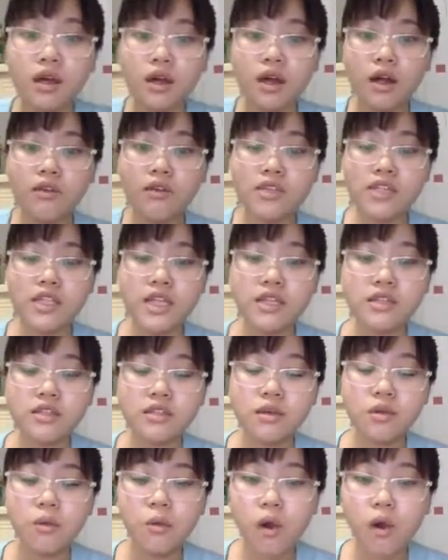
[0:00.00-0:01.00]

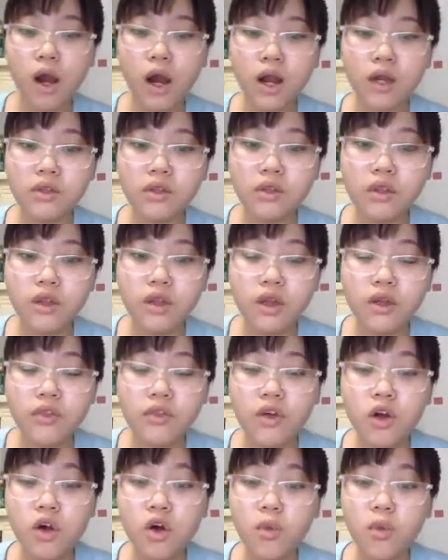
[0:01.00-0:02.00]
Conversation 1.
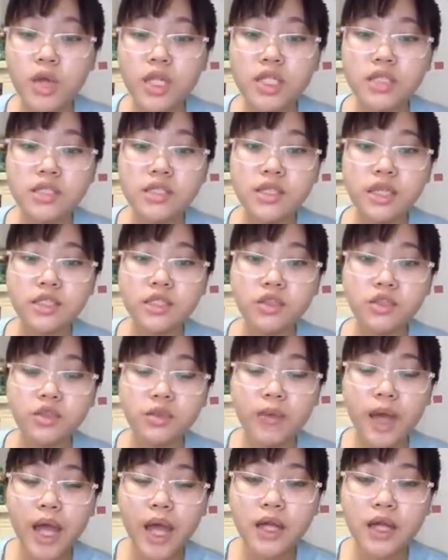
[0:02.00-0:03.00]
The woman said to the
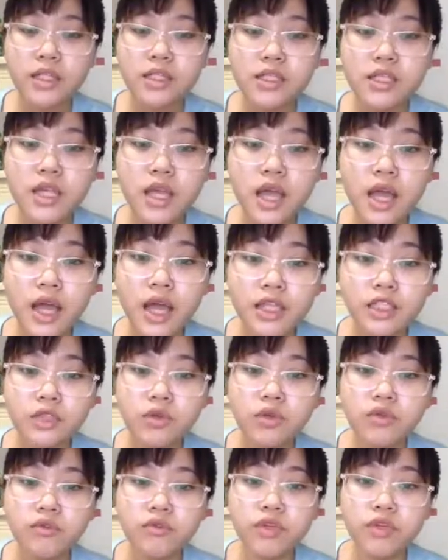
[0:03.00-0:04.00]
man she had
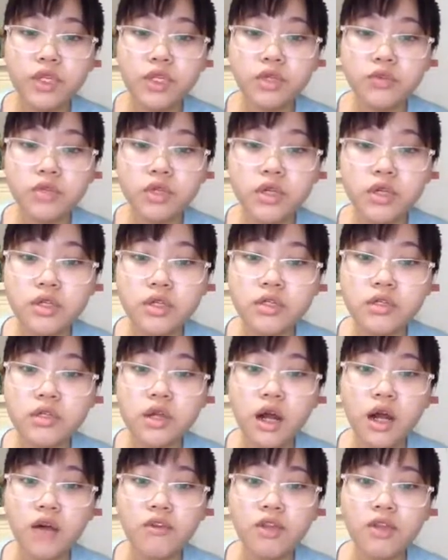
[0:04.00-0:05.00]
reviewed his
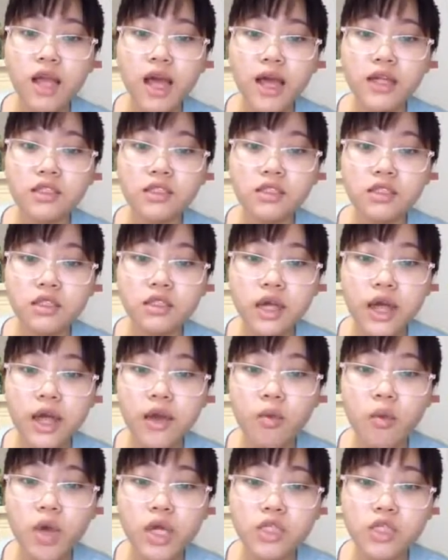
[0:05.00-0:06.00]
cover letter
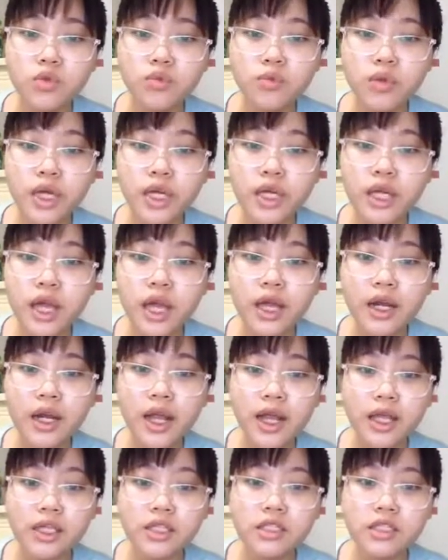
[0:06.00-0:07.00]
and resume
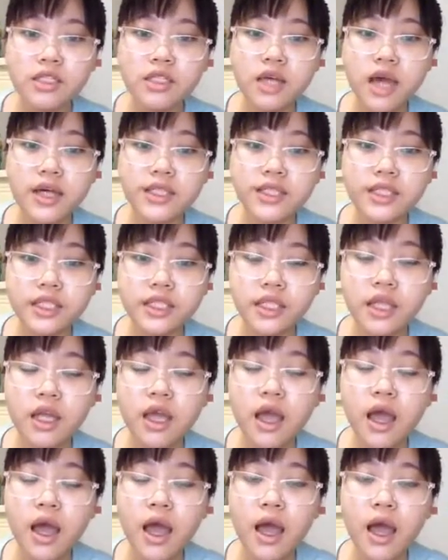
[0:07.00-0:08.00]
and had decided,
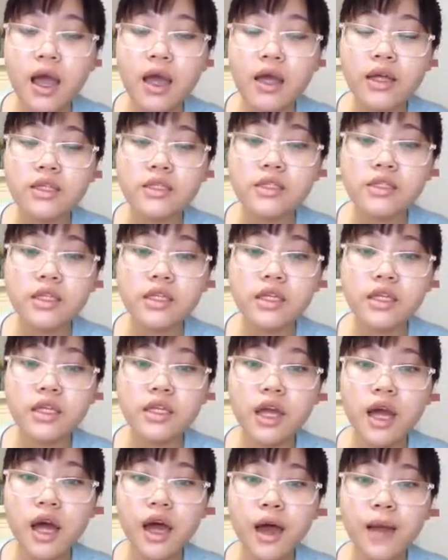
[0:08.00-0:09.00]
and
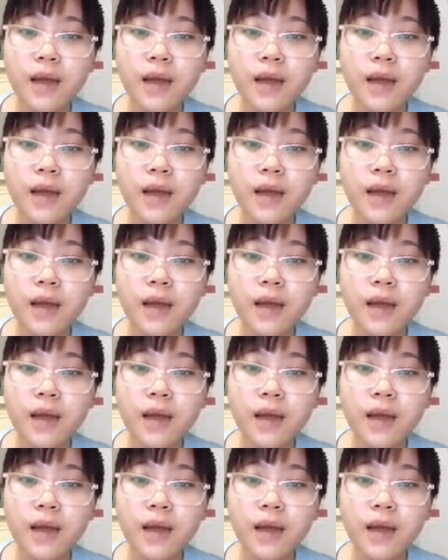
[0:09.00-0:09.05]
she